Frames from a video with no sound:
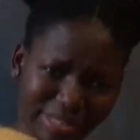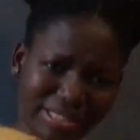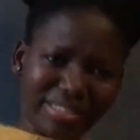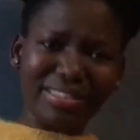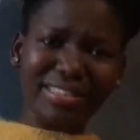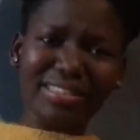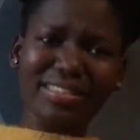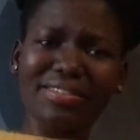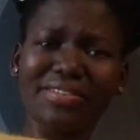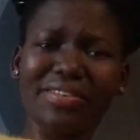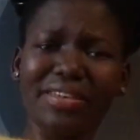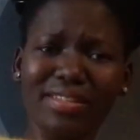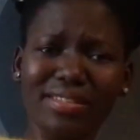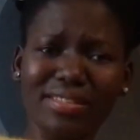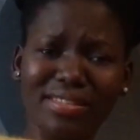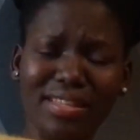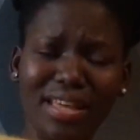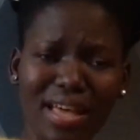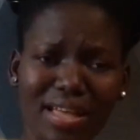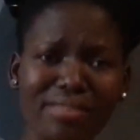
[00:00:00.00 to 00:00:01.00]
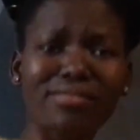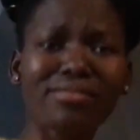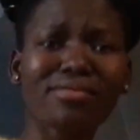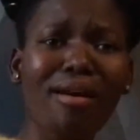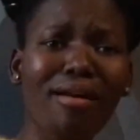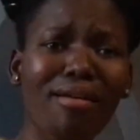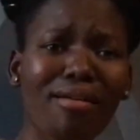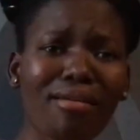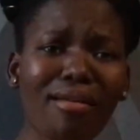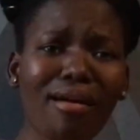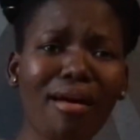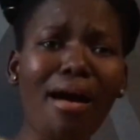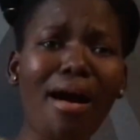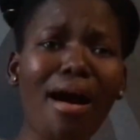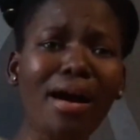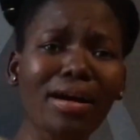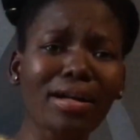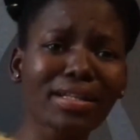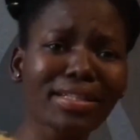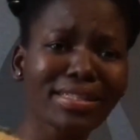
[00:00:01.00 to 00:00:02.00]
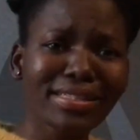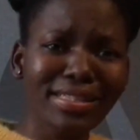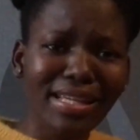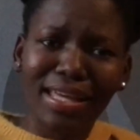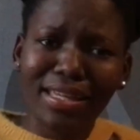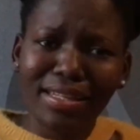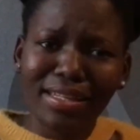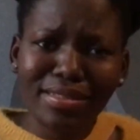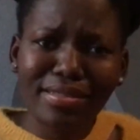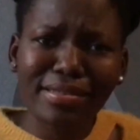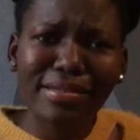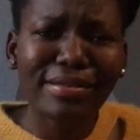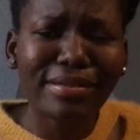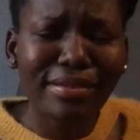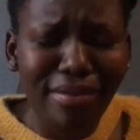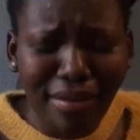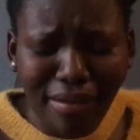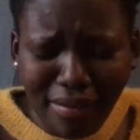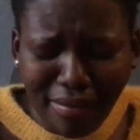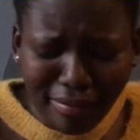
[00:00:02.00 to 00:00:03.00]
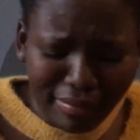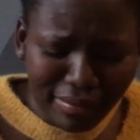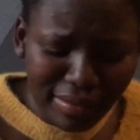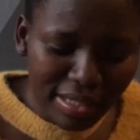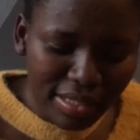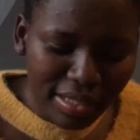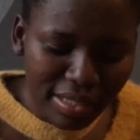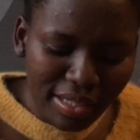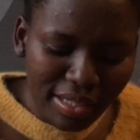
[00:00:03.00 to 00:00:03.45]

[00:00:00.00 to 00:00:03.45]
But it takes so long. It takes so long.